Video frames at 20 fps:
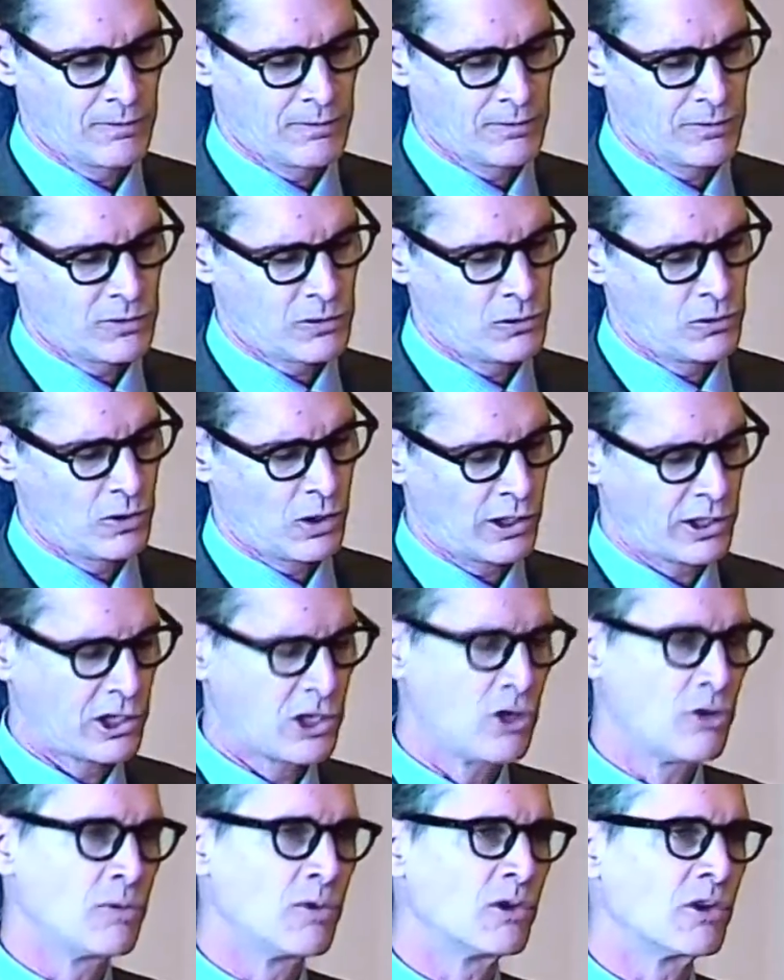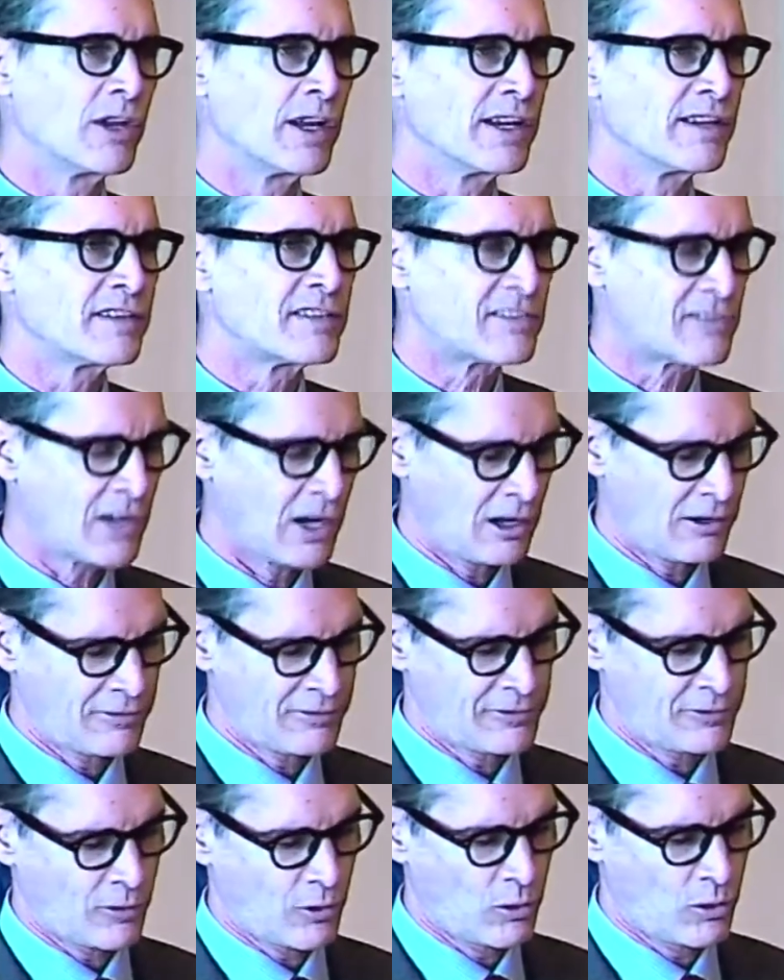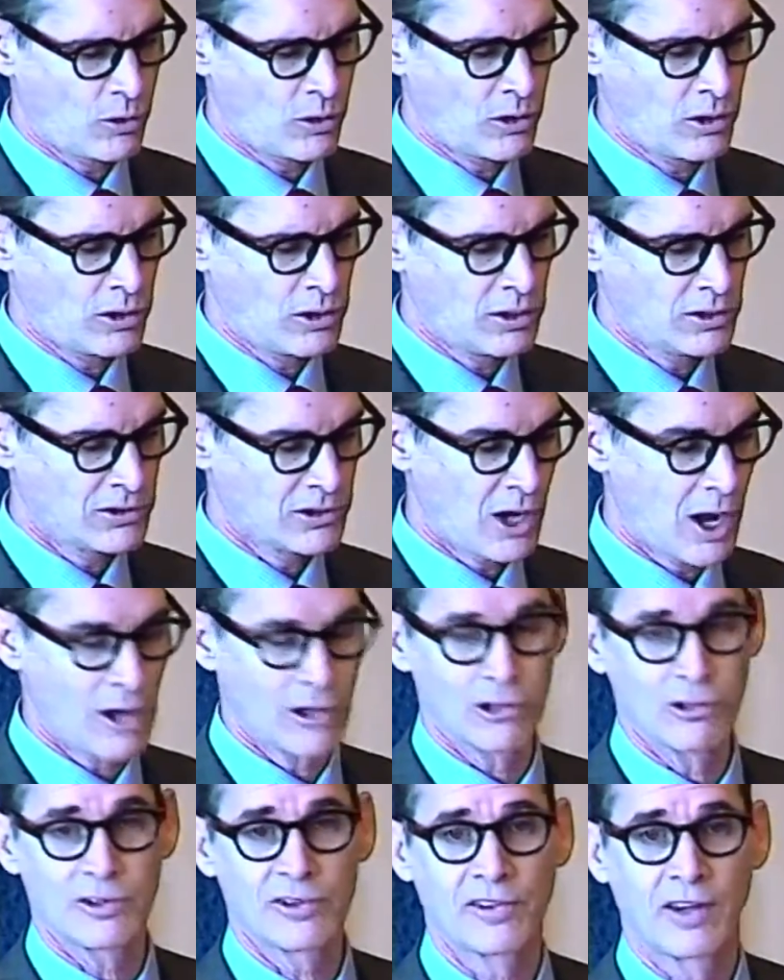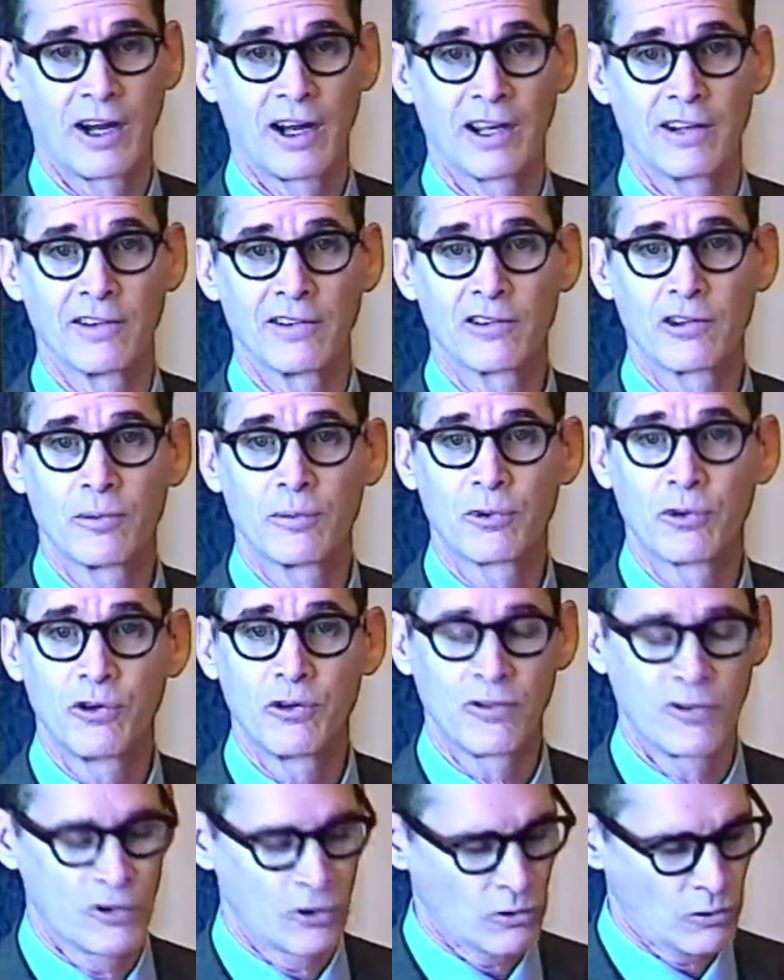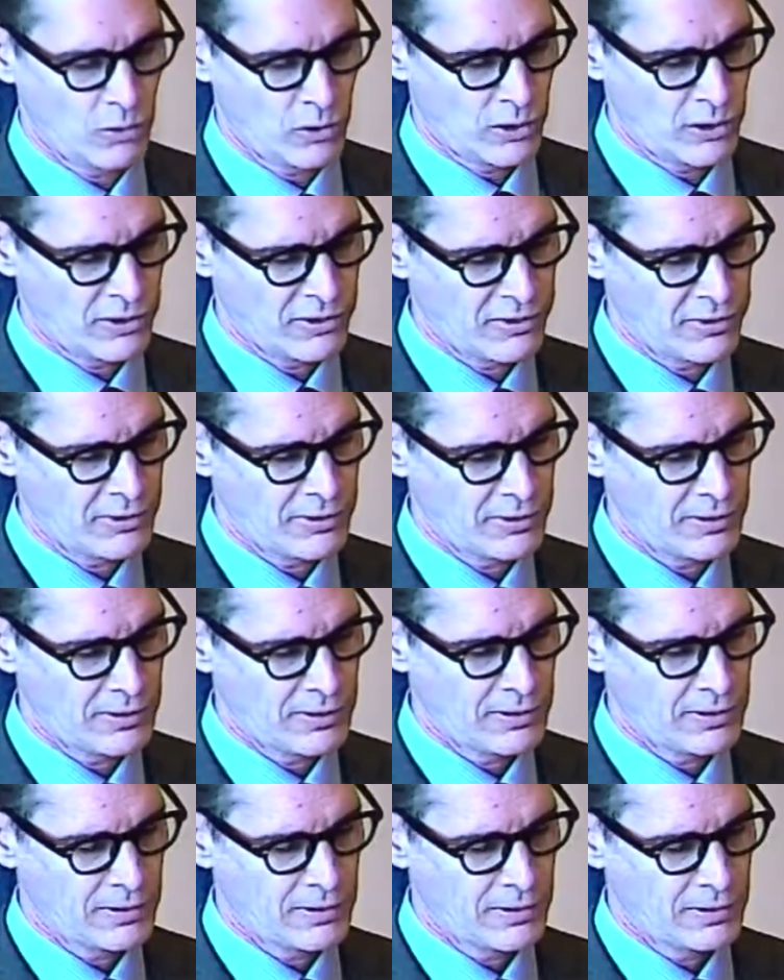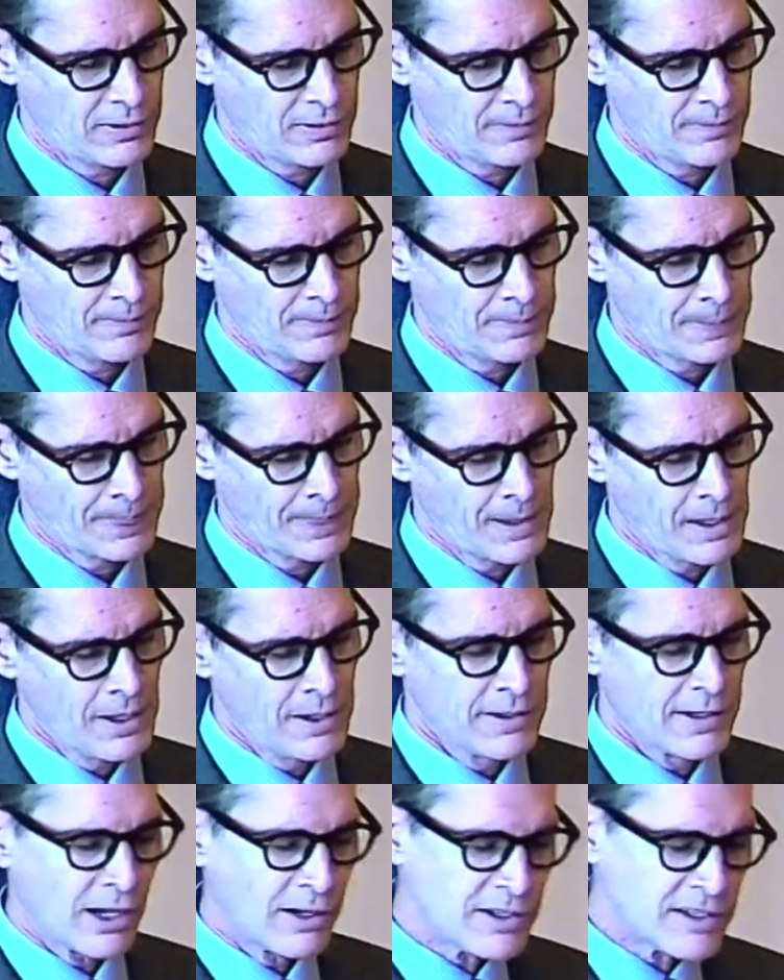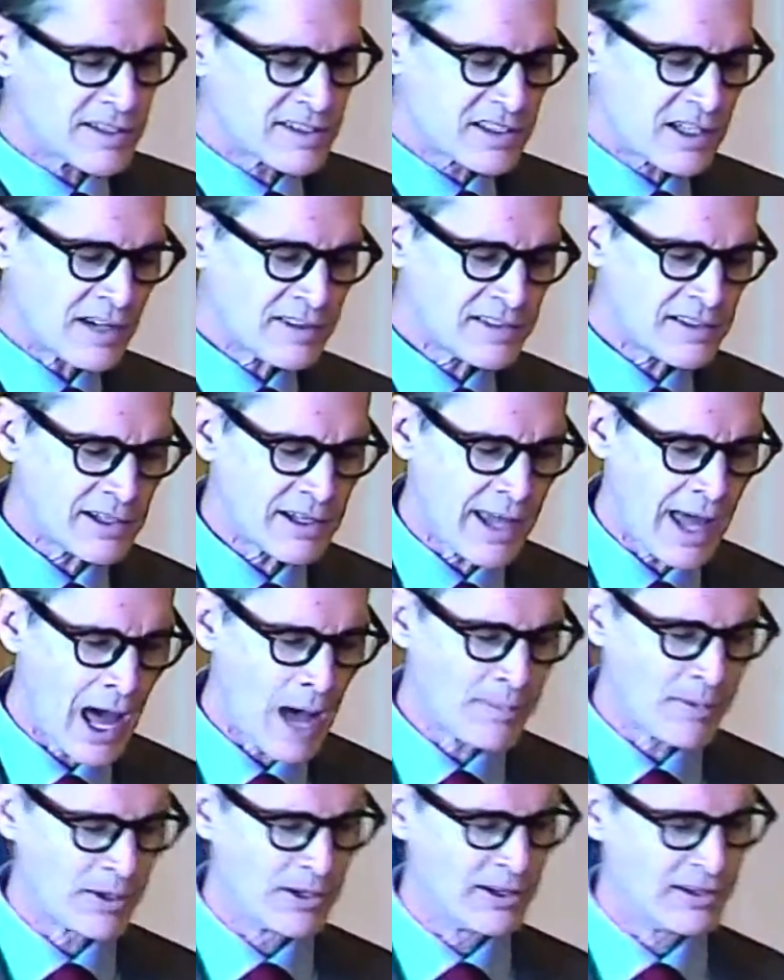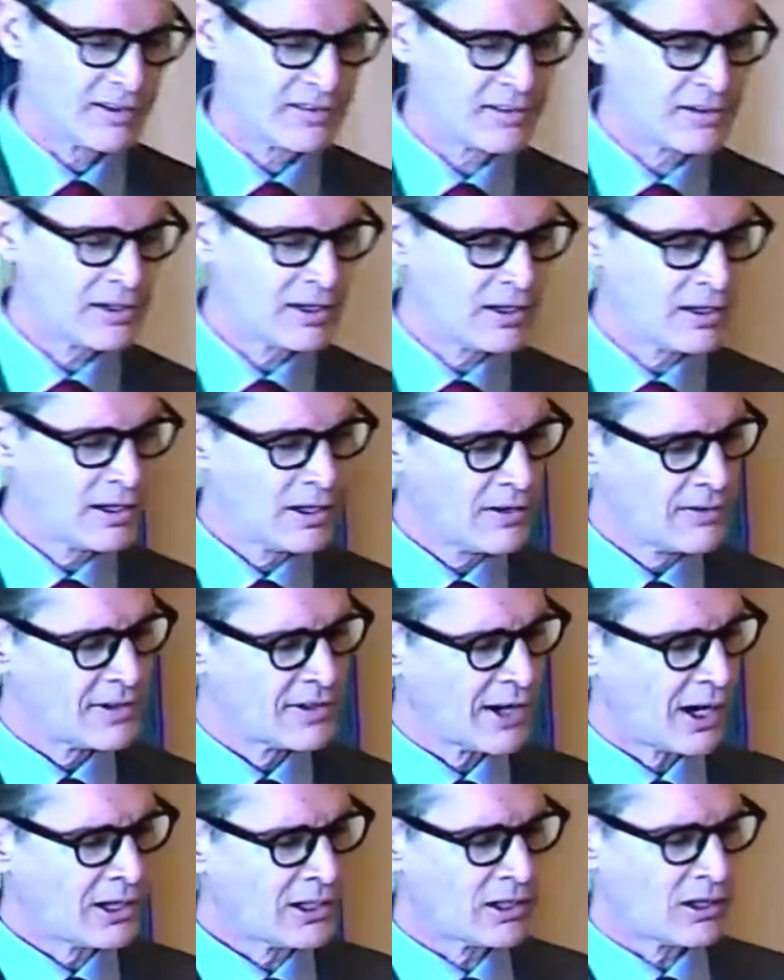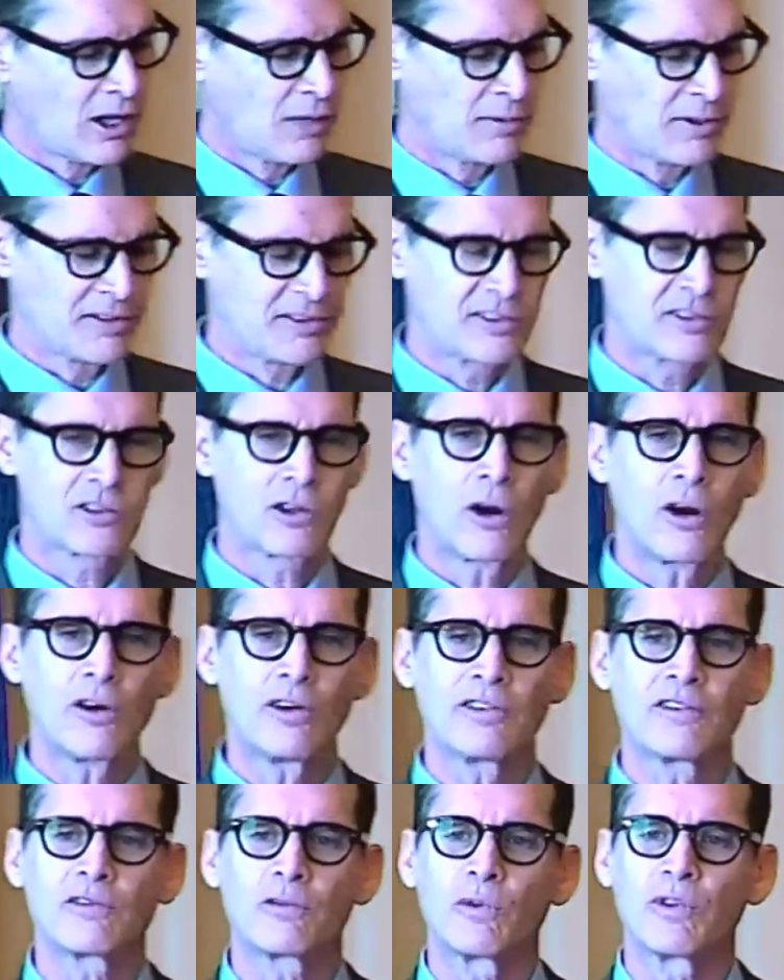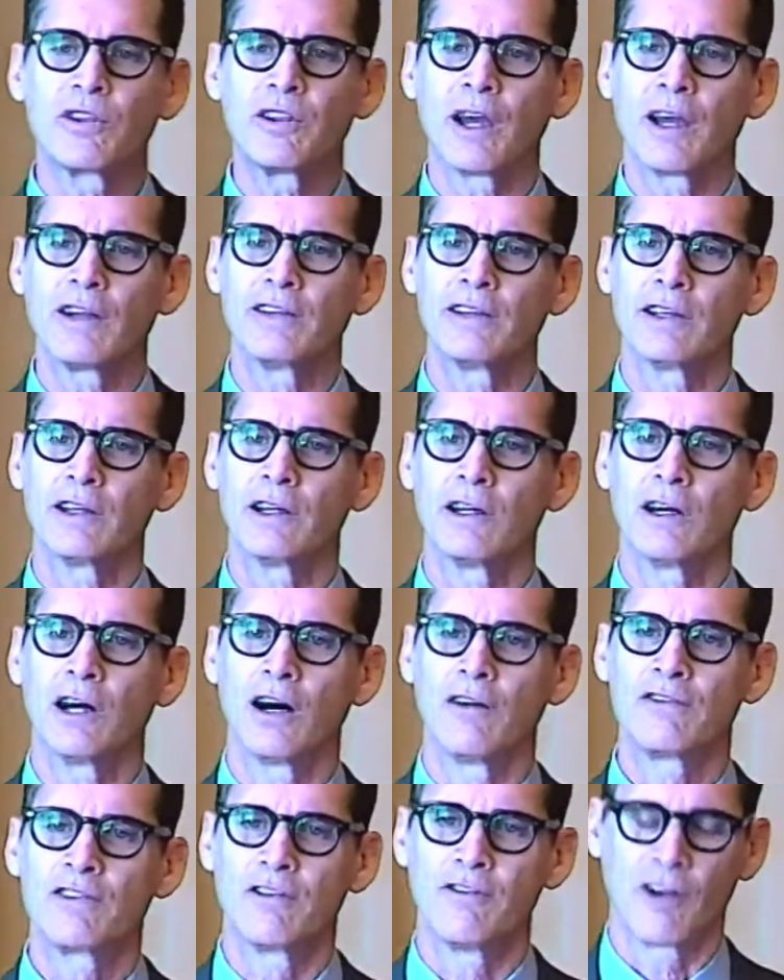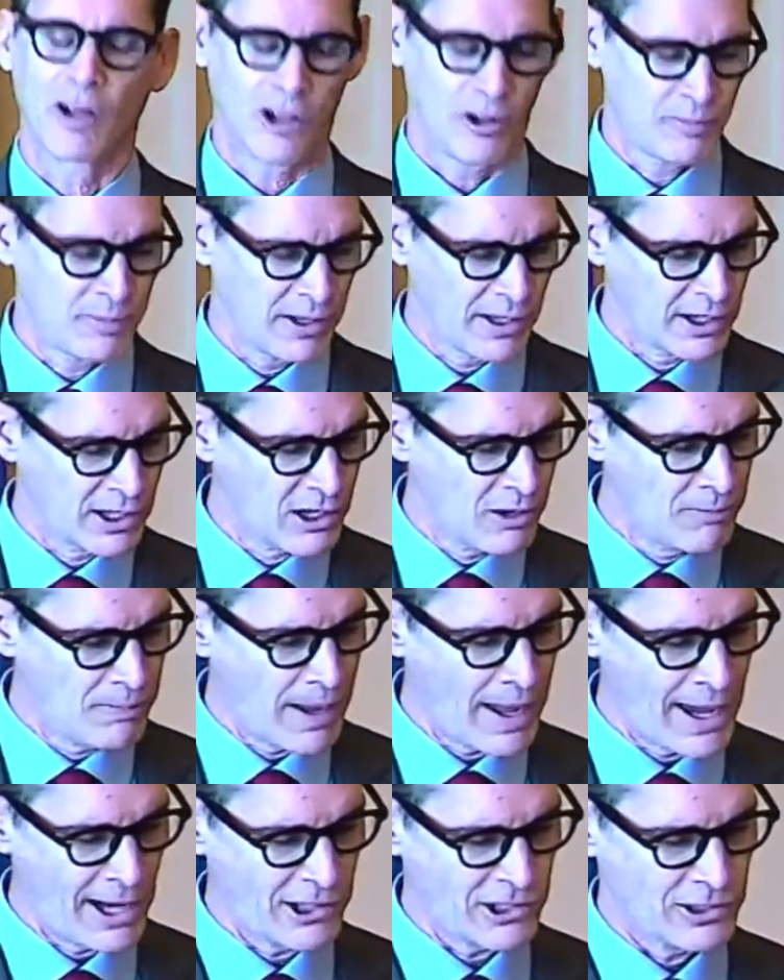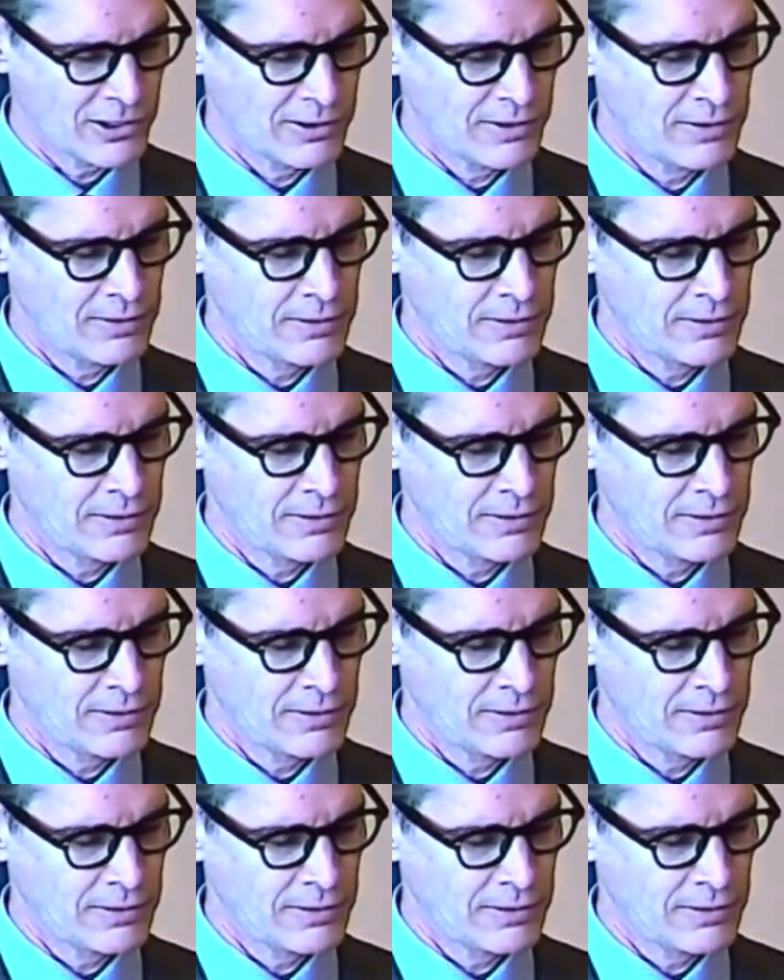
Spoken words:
to accumulate stuff or dollar signs to prove your worth. Now, in discussing happiness, the Dalai Lama starts with the idea of developing compassion,